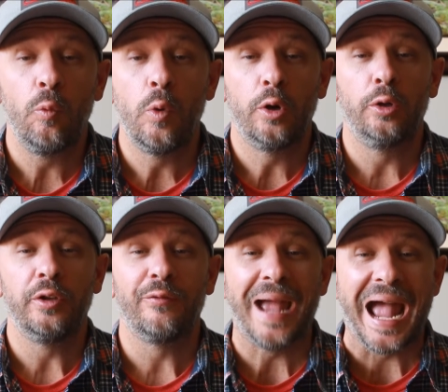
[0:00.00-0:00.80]
world
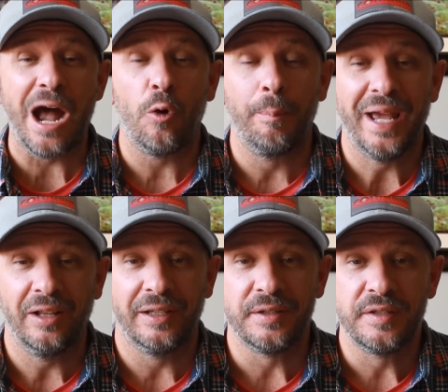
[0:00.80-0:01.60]
of owl
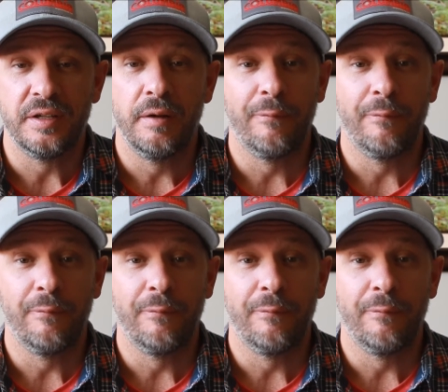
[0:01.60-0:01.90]
pellets.